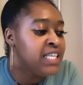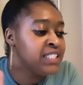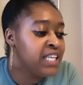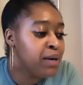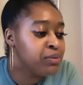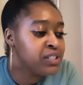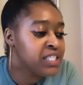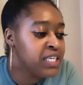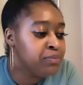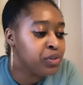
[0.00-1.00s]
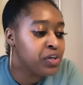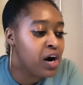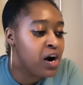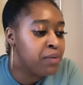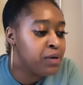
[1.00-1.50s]
Double seamed on the
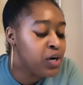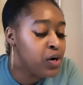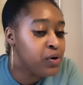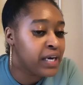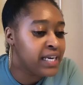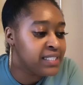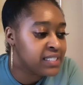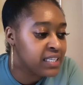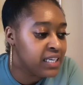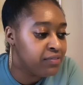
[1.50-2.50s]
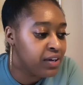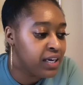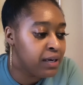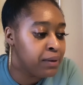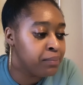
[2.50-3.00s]
armhole and sleeve
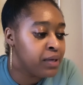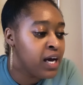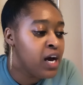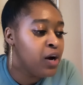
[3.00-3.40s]
hem.